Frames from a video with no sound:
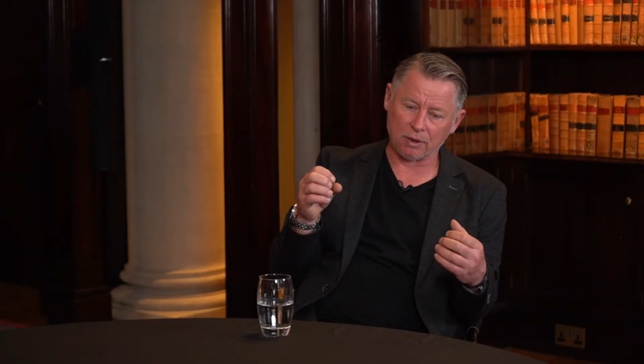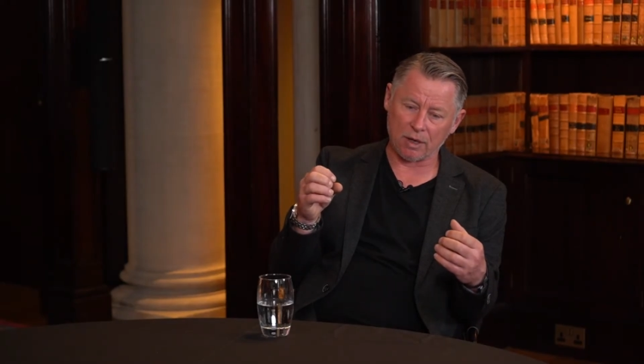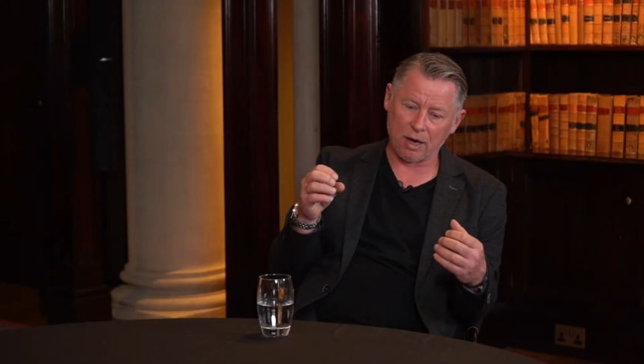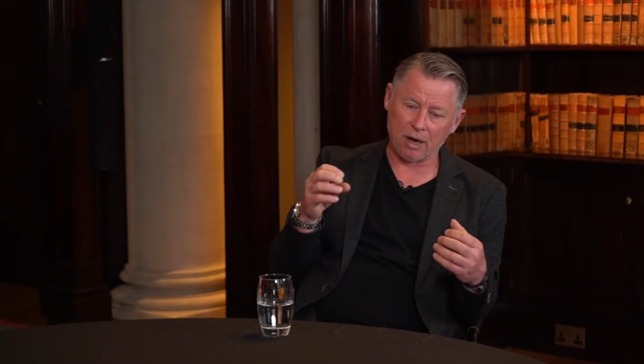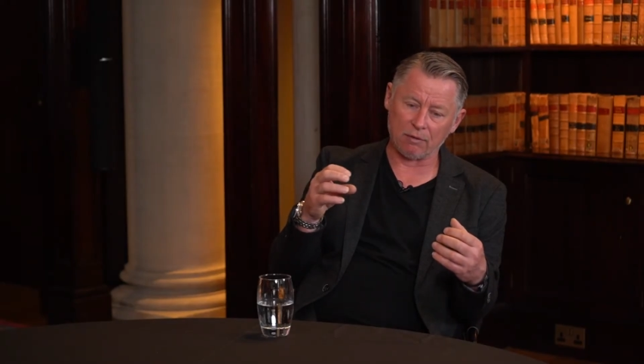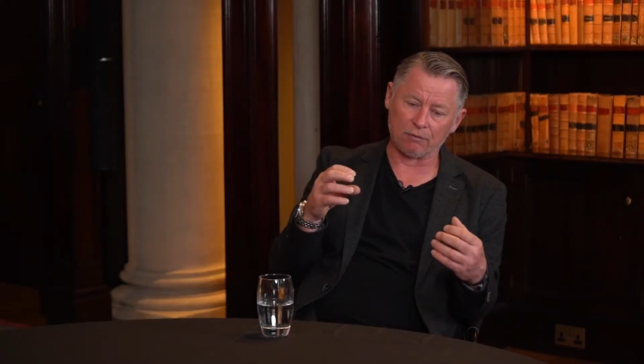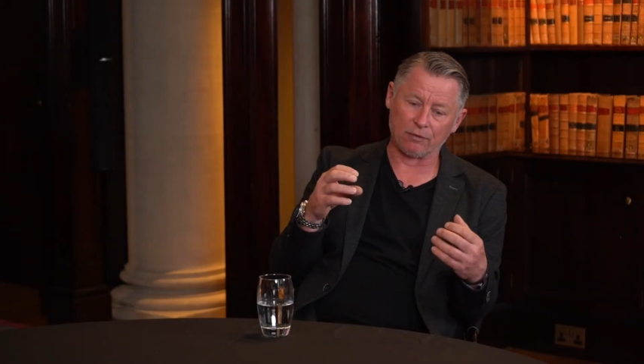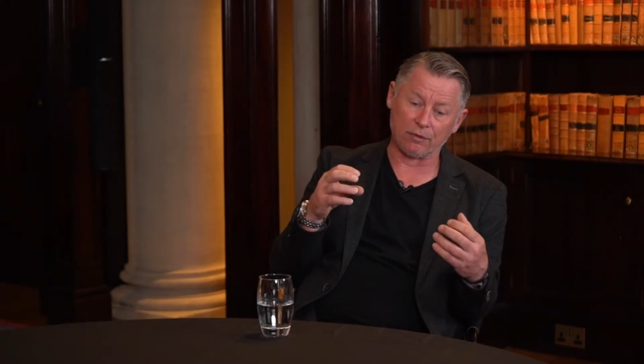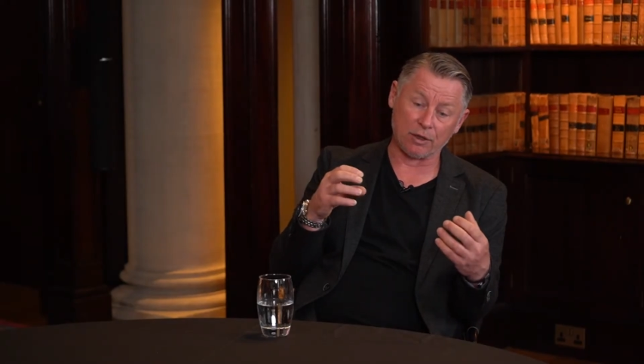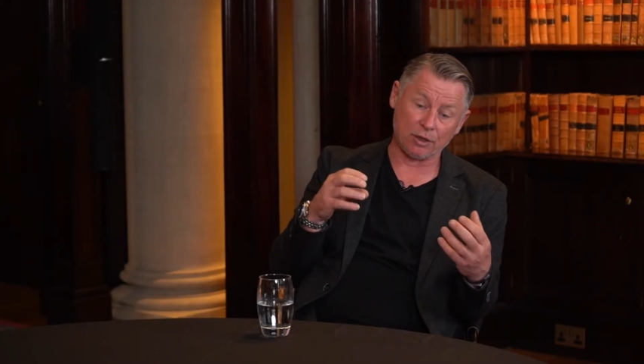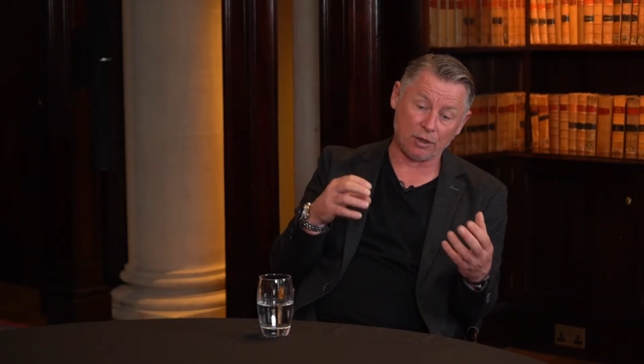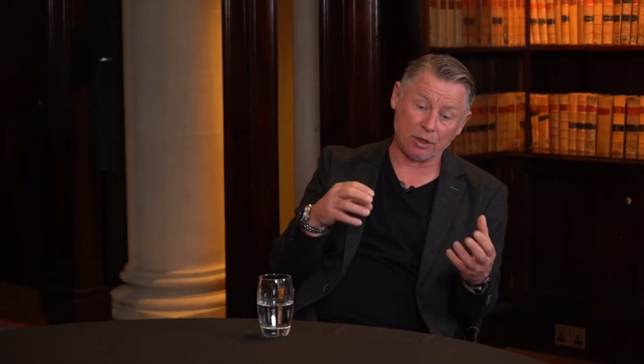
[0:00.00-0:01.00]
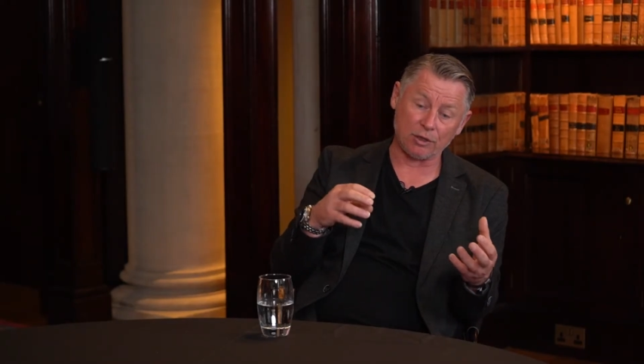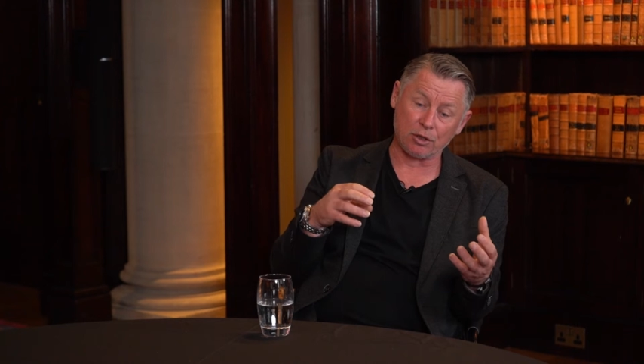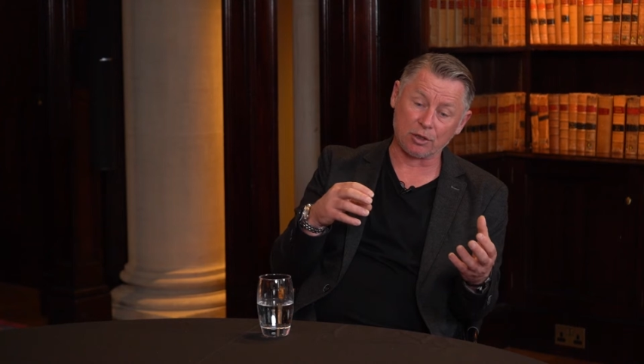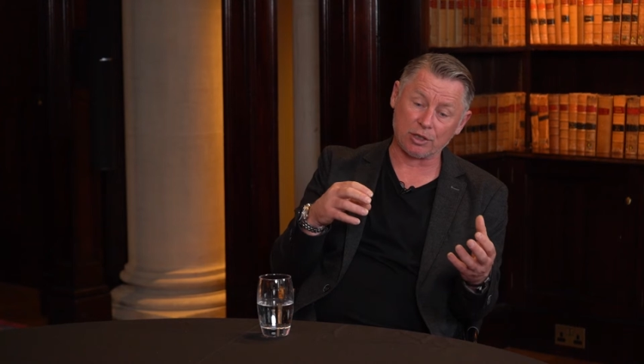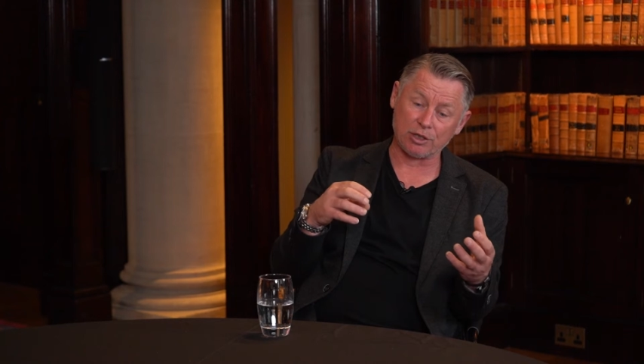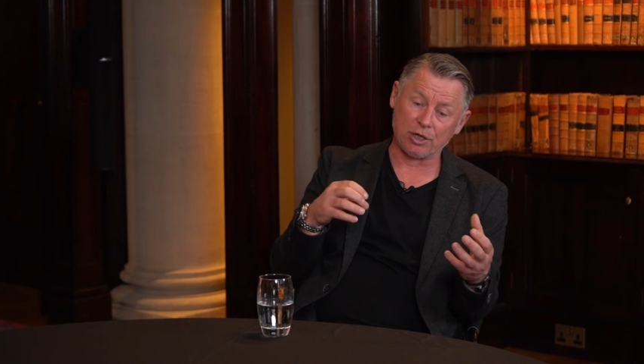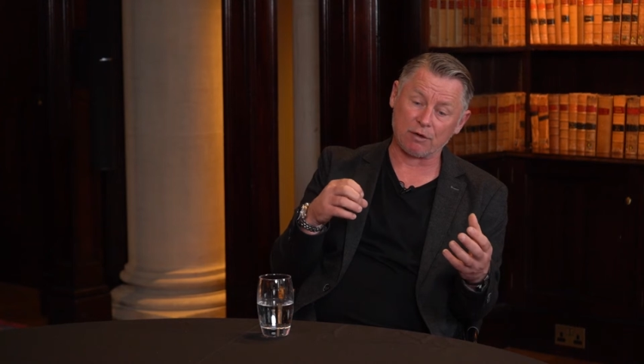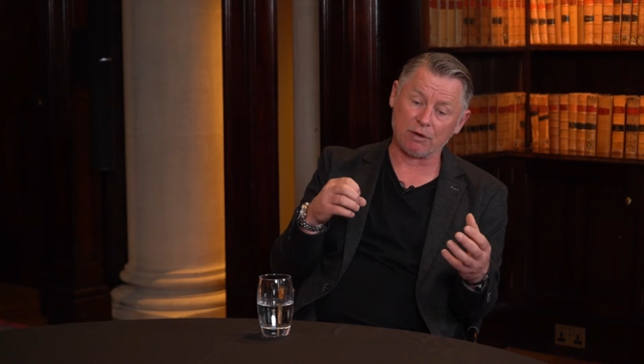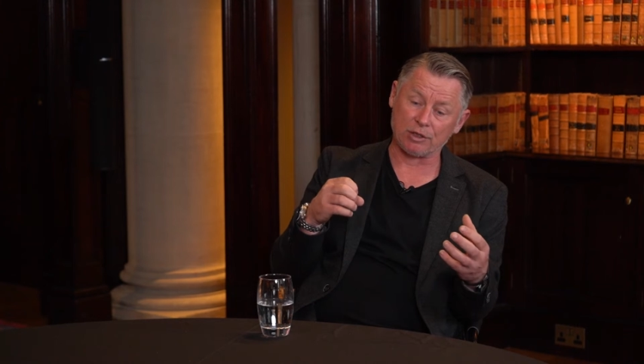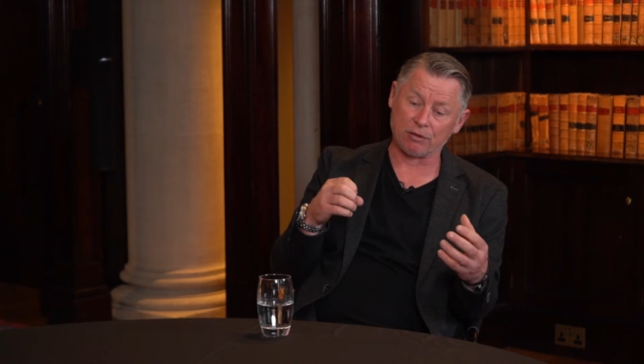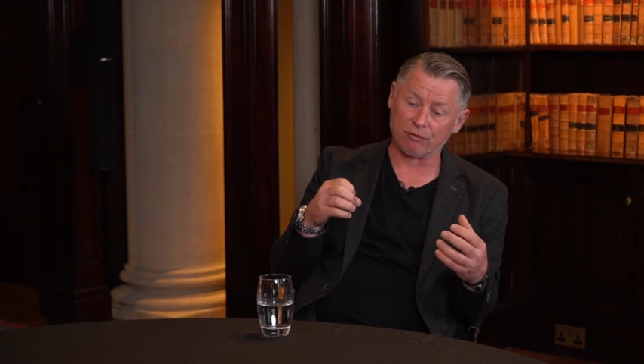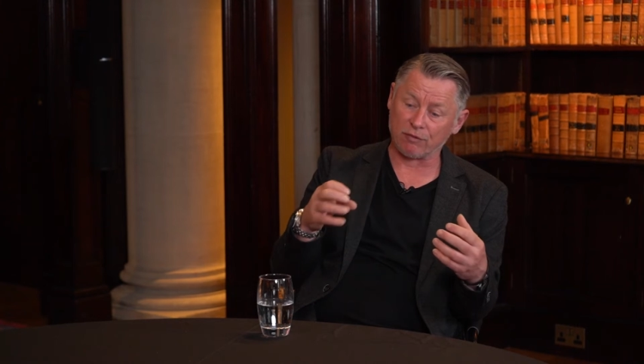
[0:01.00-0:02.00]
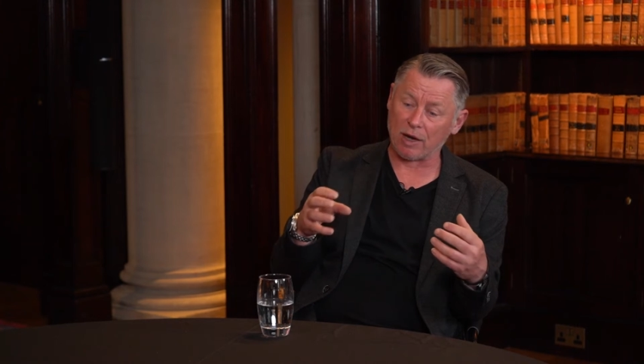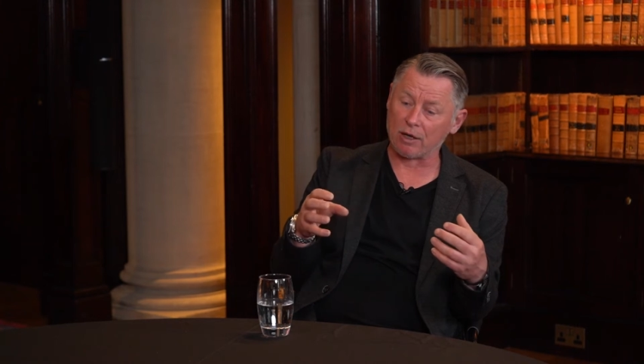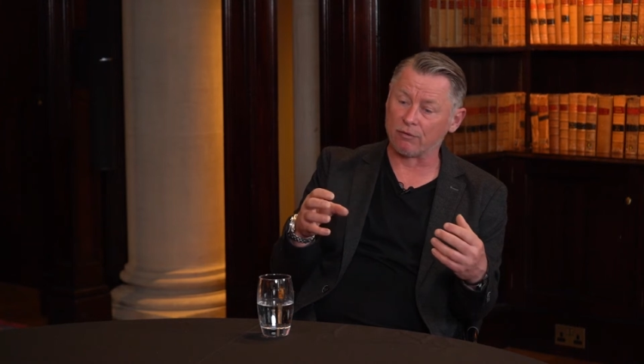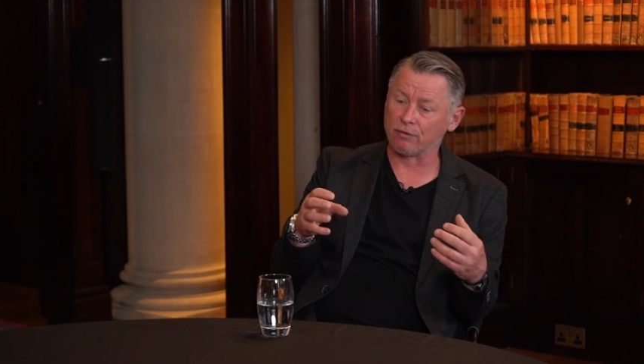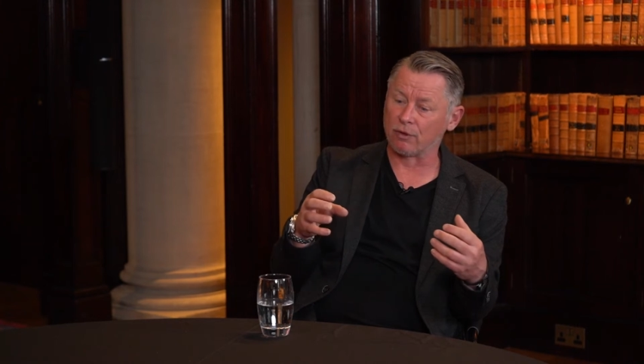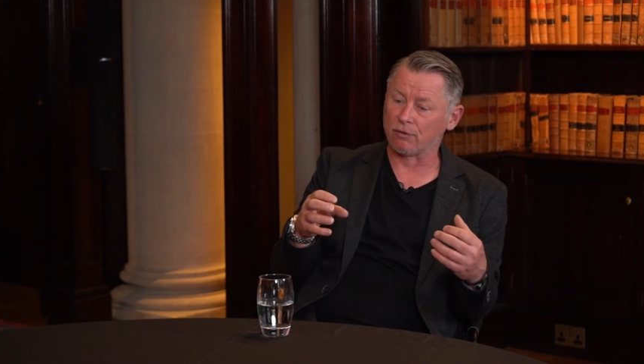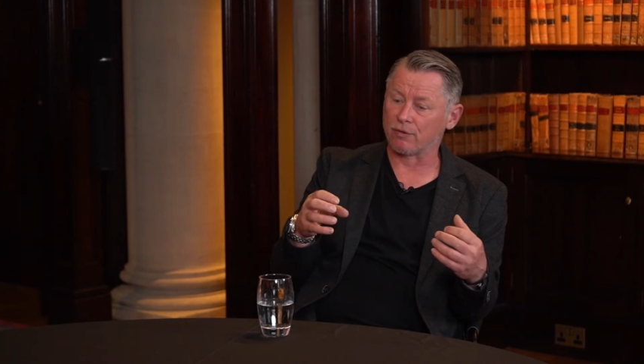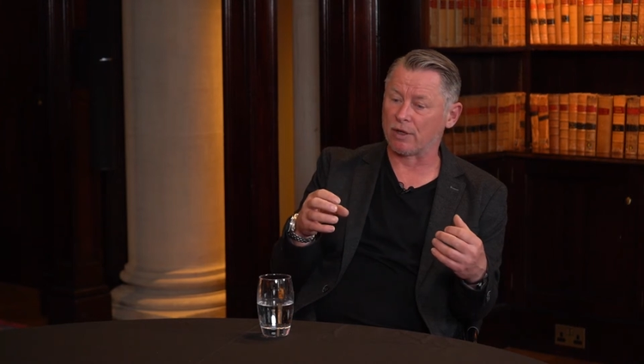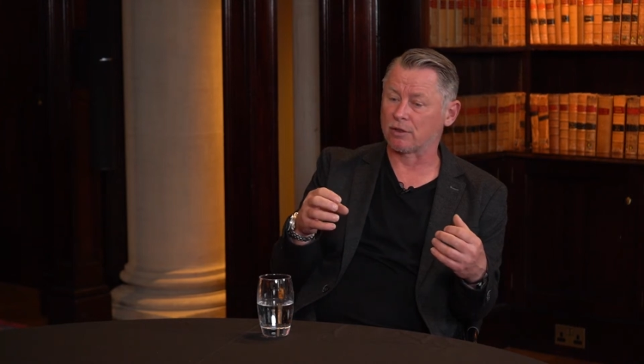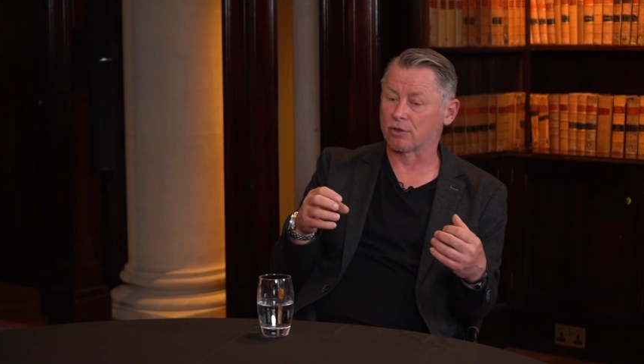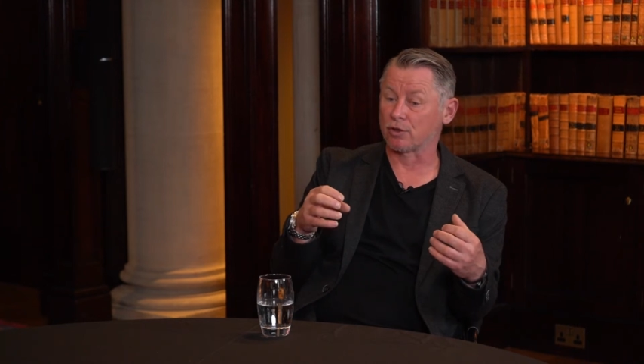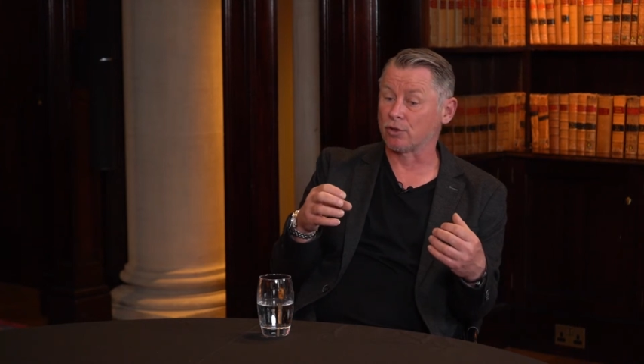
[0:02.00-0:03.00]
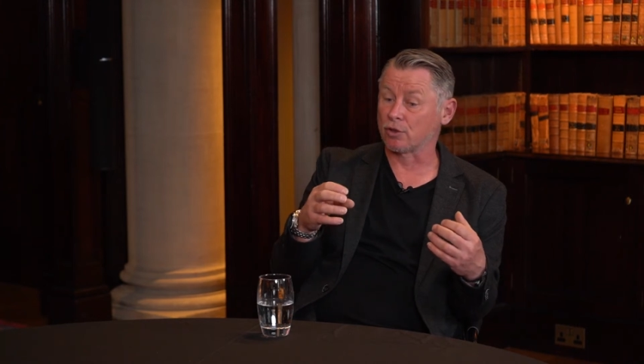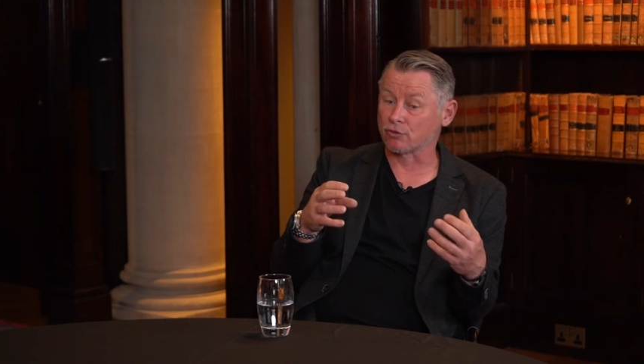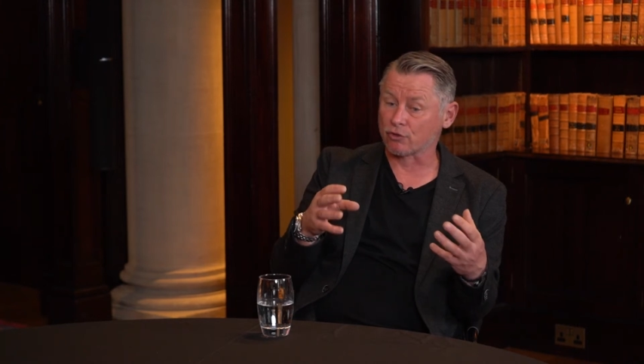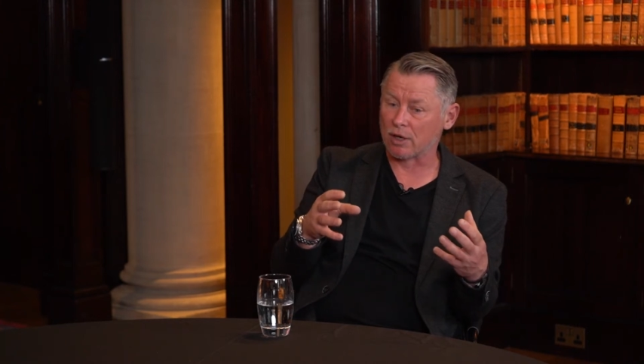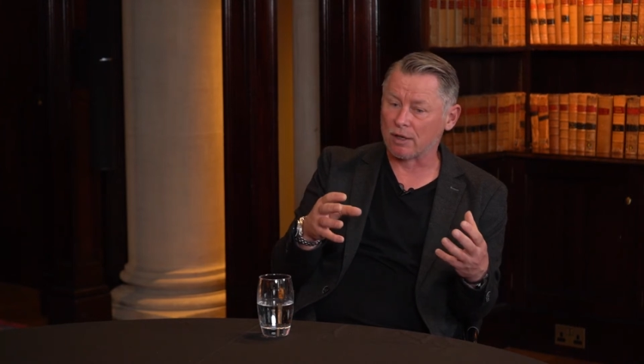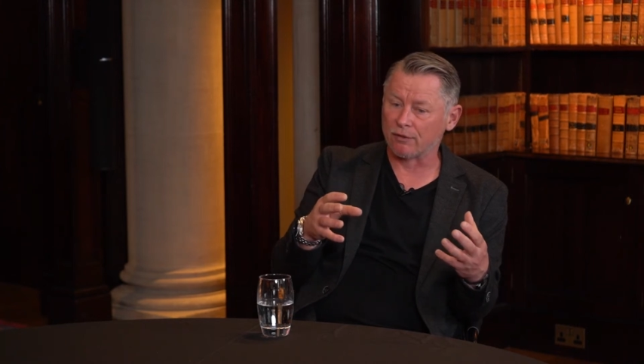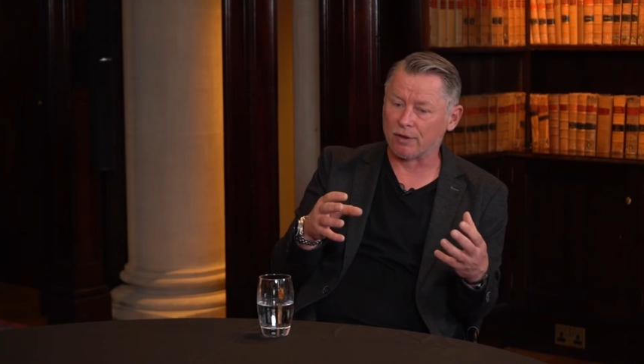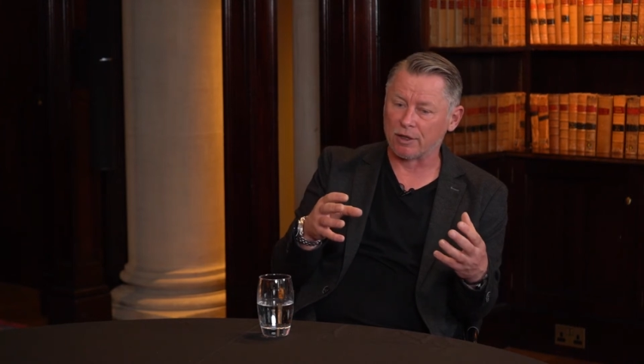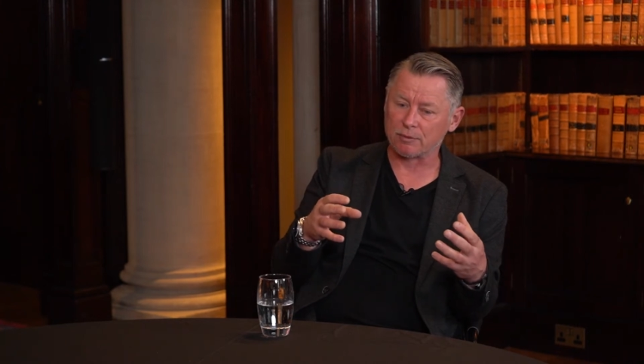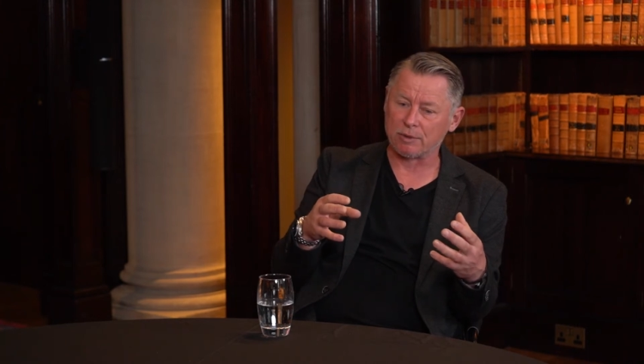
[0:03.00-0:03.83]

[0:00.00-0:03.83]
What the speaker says: have a younger generation fail a few things or not try things,